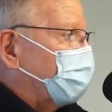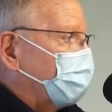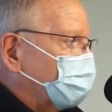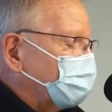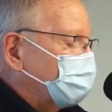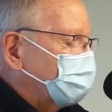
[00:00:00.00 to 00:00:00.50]

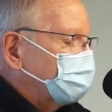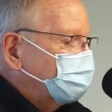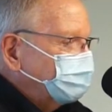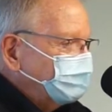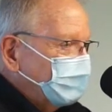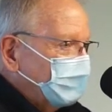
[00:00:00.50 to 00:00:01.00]
out and
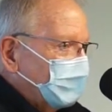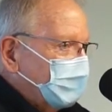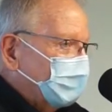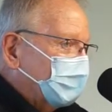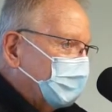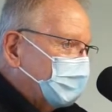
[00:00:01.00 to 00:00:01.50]

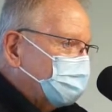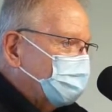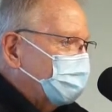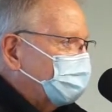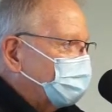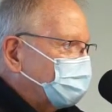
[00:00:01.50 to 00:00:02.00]
you know the nice
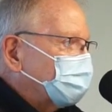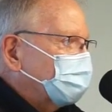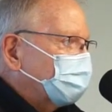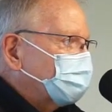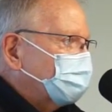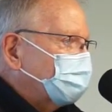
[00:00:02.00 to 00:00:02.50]
weather and stuff.